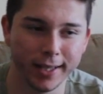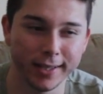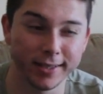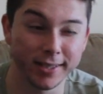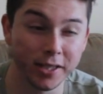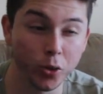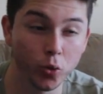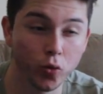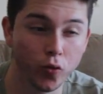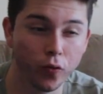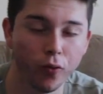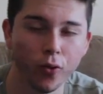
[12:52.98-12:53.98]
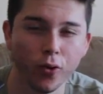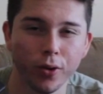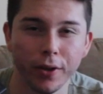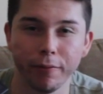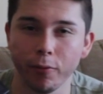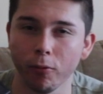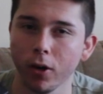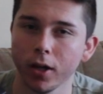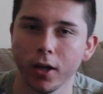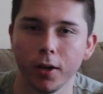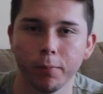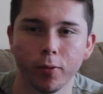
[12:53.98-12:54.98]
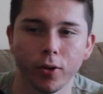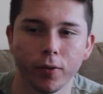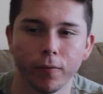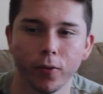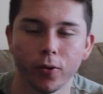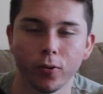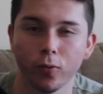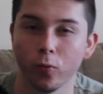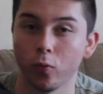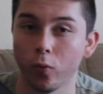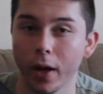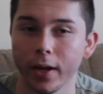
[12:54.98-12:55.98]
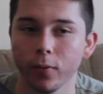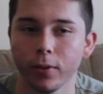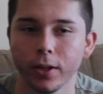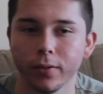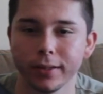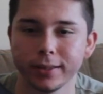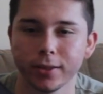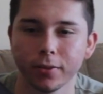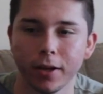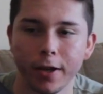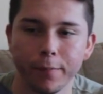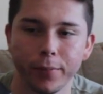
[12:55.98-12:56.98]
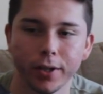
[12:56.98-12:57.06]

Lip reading: it's useful if you want to upload your photo right away to Instagram,